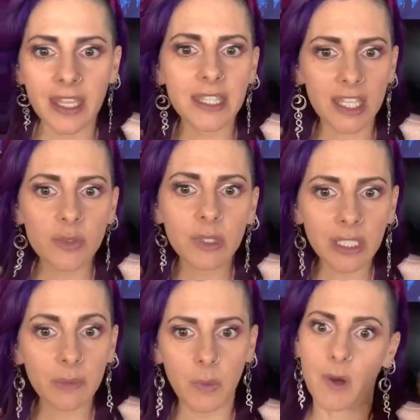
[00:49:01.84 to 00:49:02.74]
I think that's
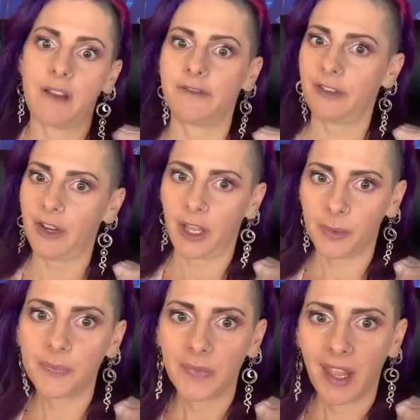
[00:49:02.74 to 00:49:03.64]
really important for
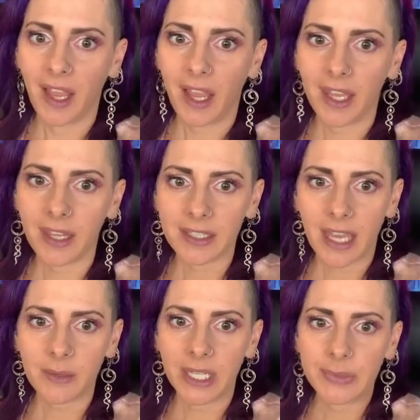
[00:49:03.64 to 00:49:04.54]
you. I like
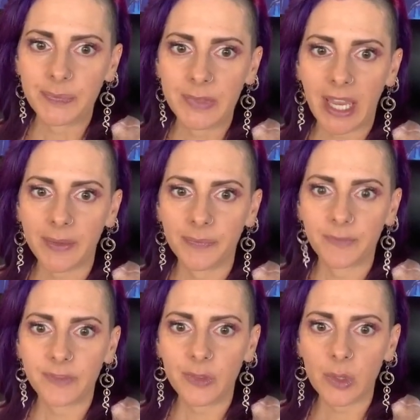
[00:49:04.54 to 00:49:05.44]
that one. Yeah,
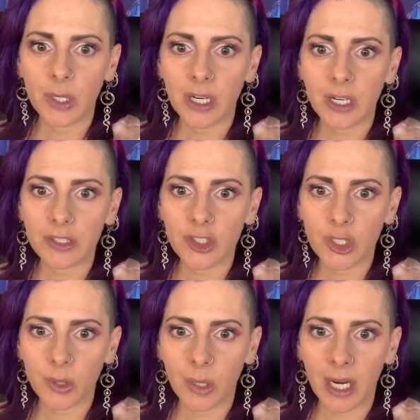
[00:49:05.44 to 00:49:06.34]
for
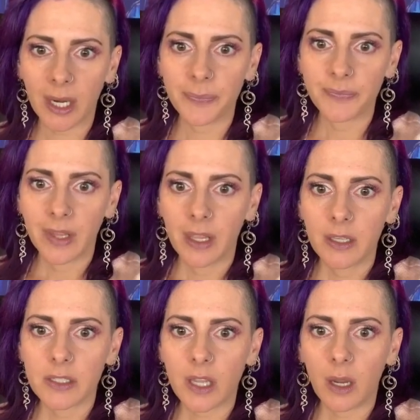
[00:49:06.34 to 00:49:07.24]
sure.
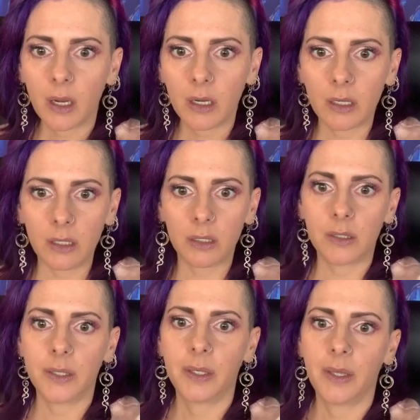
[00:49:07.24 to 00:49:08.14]

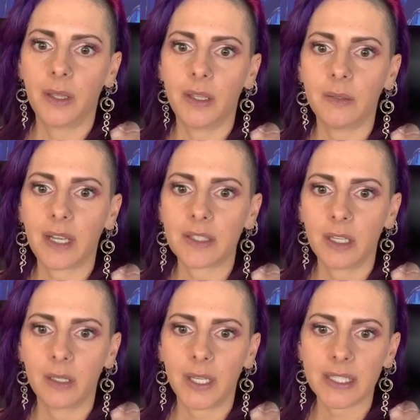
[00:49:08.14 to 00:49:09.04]
So who else?
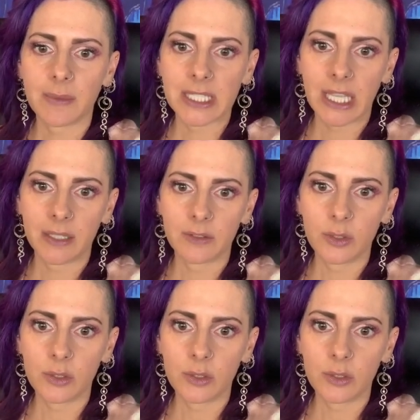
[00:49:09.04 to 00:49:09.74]
Who else? Let me see.